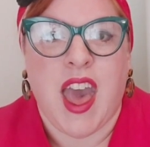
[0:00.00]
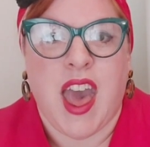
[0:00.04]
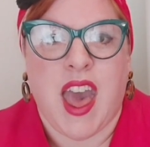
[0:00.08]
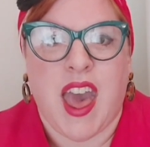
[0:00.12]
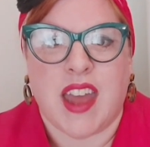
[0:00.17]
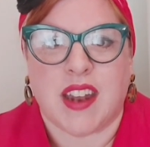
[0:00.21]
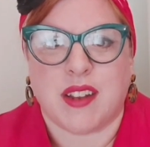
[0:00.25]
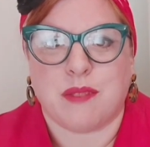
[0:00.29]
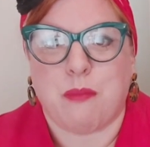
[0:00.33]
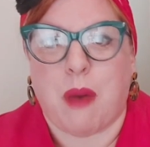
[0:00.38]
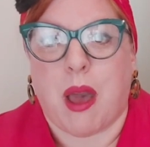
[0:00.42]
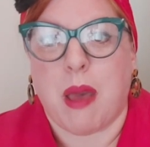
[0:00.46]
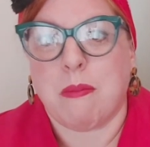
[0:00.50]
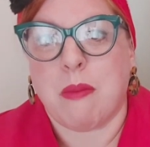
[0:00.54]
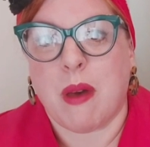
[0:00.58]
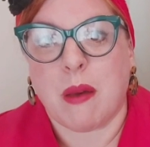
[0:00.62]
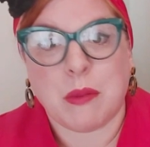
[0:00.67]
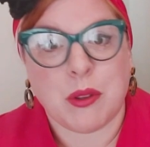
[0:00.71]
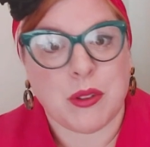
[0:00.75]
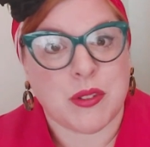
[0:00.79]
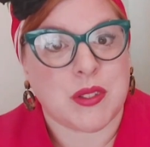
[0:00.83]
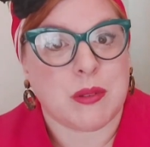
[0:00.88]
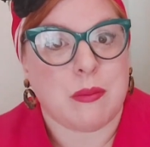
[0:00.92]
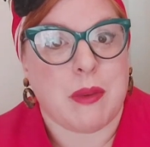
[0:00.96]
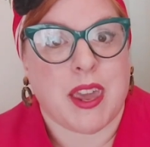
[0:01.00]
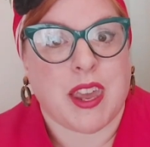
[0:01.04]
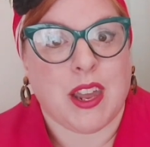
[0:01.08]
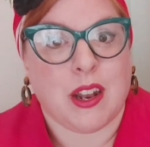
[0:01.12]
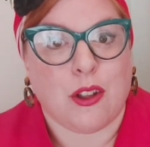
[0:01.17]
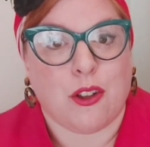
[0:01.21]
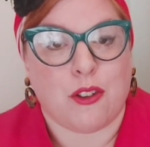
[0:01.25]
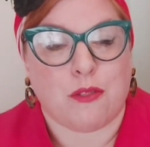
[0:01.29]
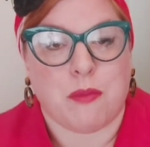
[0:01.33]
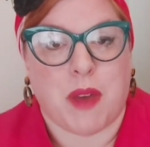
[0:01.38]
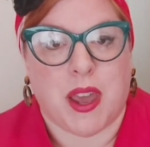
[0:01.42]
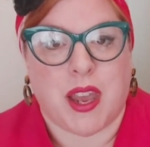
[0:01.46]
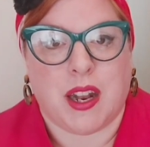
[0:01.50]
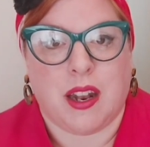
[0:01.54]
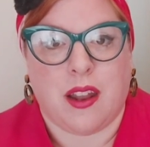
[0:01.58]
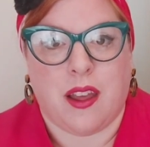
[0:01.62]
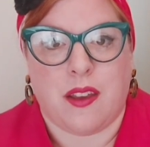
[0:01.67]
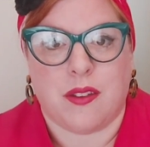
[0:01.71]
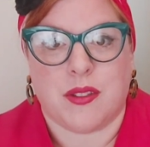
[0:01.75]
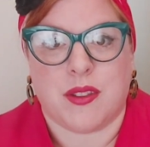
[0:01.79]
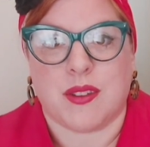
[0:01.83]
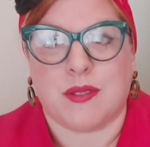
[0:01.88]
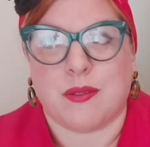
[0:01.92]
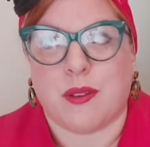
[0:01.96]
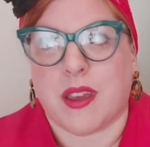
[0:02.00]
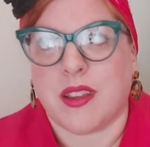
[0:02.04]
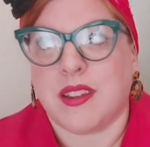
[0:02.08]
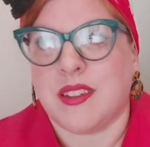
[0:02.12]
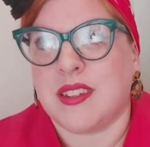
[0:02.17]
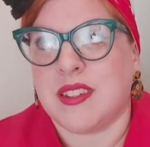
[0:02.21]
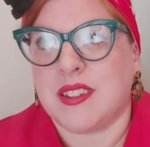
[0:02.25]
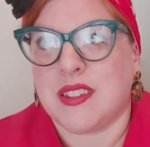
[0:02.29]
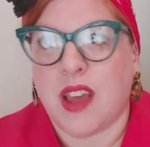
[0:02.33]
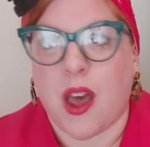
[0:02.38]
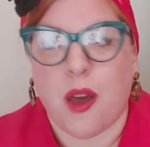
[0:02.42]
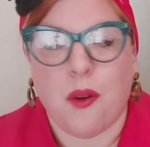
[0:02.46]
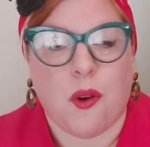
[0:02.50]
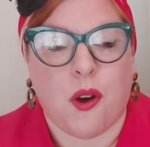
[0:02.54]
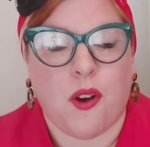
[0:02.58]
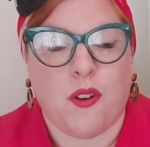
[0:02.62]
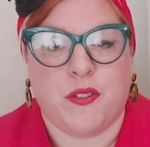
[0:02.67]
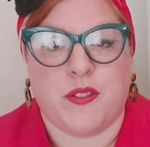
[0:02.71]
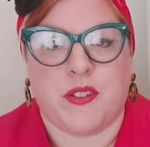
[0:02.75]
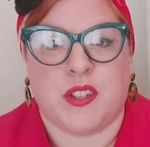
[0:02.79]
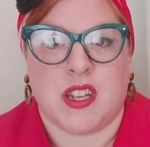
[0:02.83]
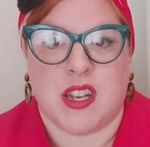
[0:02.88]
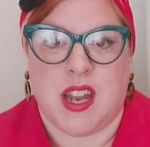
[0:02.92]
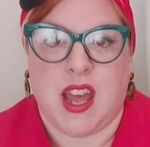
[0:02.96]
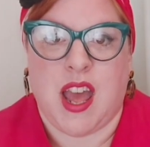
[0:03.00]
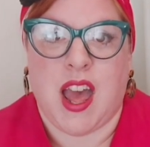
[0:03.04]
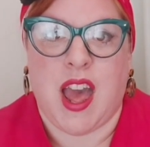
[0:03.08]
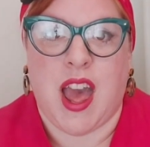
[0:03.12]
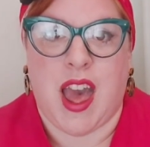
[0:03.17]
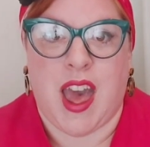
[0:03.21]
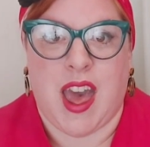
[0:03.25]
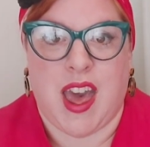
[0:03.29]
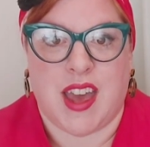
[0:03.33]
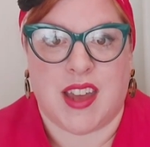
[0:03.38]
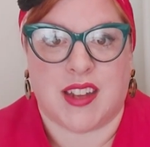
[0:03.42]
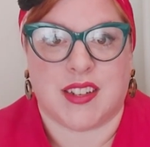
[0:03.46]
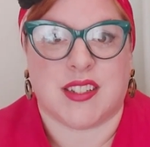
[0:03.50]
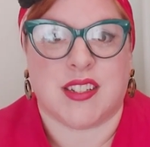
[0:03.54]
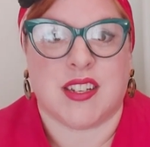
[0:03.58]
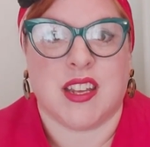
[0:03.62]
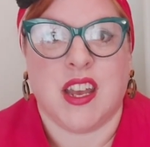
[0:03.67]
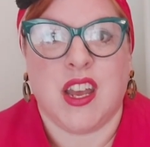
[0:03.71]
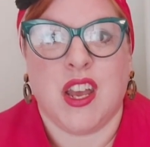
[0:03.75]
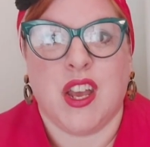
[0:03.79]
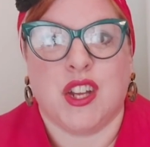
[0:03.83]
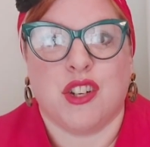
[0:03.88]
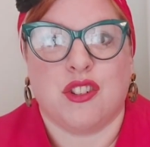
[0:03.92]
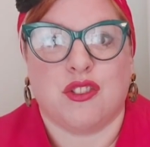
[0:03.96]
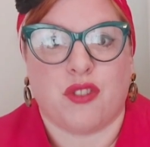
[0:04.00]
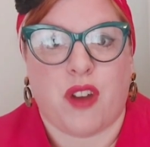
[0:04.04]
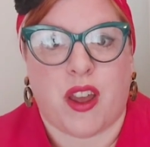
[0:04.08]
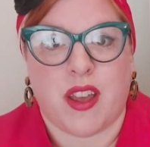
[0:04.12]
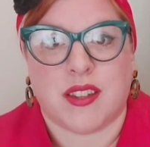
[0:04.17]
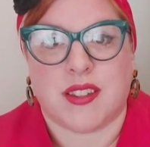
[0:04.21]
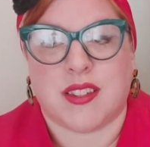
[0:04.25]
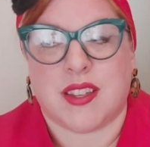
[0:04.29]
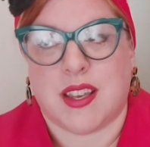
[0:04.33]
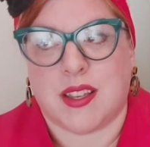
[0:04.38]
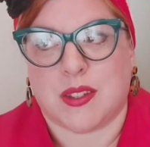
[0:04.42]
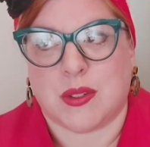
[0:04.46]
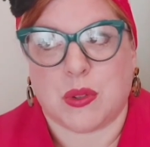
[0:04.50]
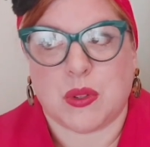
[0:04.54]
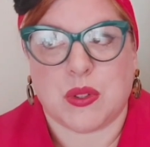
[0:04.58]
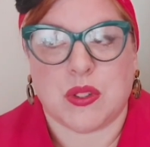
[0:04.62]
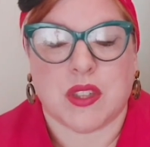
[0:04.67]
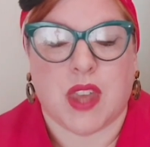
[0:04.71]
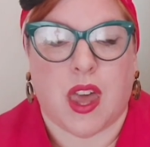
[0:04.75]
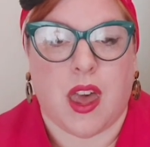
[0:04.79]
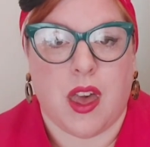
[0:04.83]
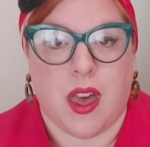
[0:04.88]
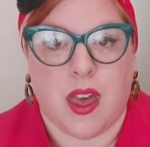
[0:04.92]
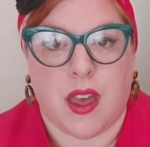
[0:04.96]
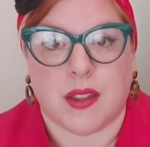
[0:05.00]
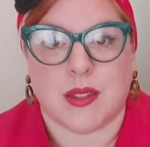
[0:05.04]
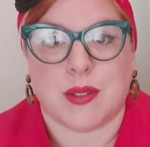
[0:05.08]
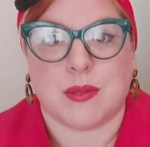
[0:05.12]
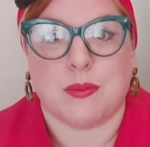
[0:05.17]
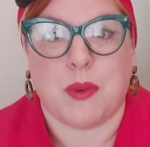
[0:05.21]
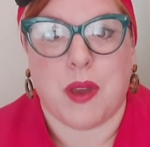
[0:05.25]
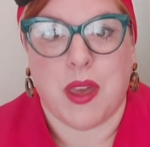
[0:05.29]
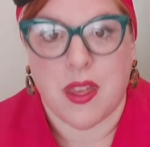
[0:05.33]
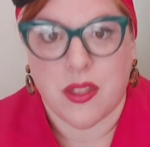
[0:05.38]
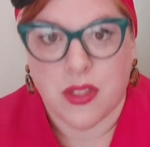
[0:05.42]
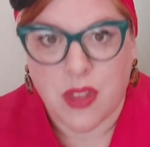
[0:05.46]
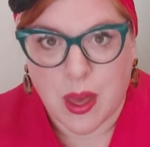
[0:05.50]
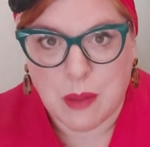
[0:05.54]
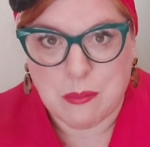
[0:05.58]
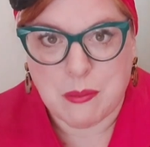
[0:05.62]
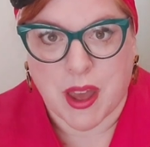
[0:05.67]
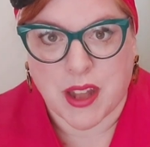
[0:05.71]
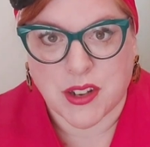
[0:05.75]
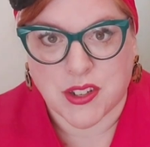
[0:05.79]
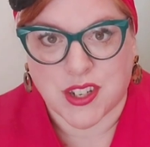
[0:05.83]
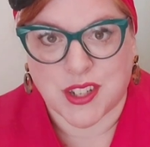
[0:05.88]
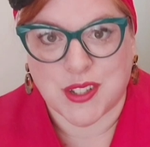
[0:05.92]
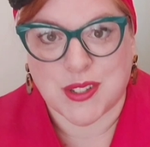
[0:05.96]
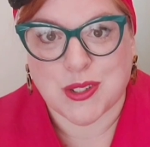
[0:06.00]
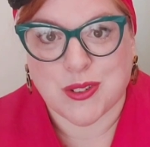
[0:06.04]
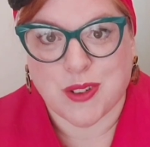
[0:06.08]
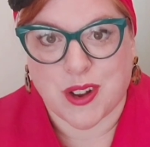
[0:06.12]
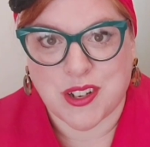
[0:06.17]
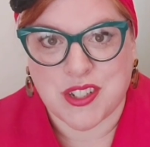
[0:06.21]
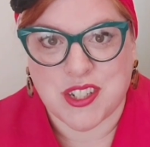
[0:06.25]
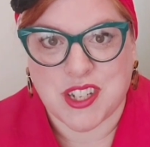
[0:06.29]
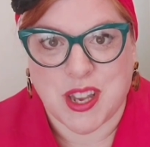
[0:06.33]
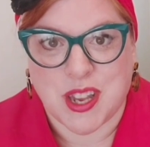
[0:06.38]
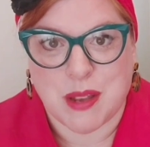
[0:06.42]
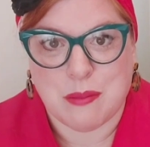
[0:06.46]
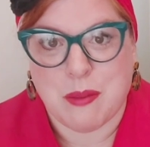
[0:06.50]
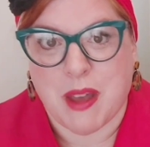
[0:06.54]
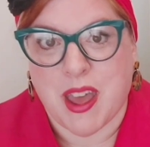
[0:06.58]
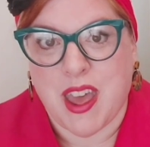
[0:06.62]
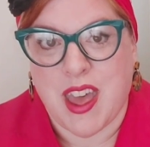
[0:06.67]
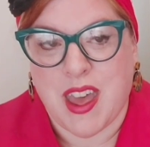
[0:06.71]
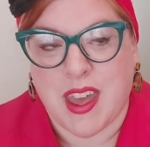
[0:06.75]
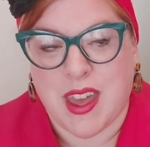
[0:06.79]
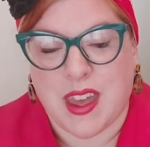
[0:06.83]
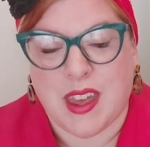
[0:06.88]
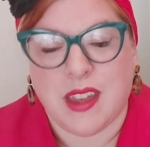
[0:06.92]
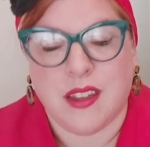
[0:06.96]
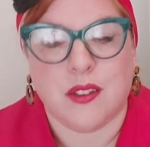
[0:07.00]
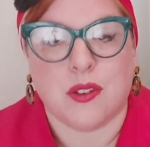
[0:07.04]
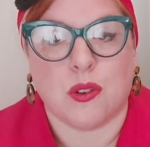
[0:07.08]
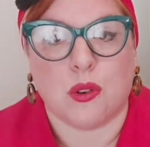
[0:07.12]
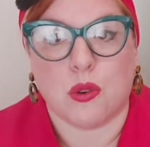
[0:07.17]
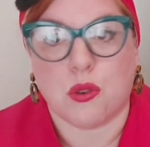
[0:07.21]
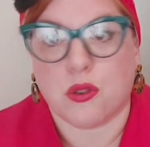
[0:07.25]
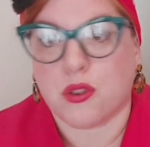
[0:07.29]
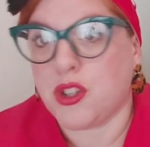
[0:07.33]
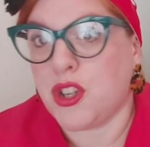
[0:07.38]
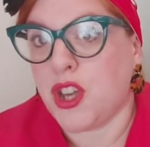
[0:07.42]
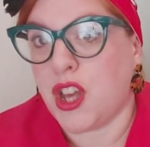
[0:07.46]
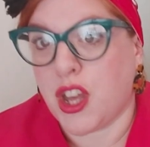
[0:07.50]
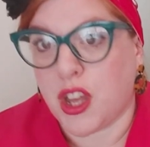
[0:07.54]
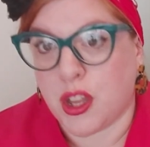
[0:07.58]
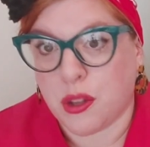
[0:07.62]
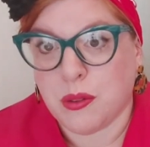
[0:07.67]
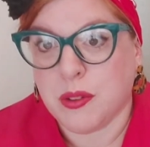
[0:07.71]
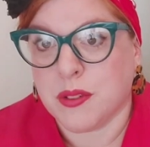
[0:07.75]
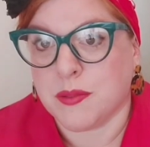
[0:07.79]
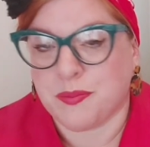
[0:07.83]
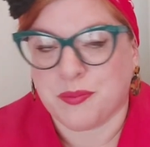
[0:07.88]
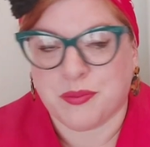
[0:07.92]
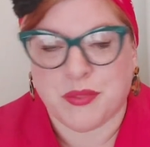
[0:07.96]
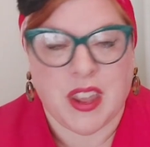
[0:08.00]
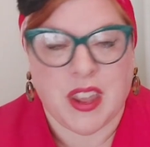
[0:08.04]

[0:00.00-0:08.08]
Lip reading: and my mum used to make a lot of my clothes, so I so often had dresses or skirts with a matching scrunchie in my hair or two.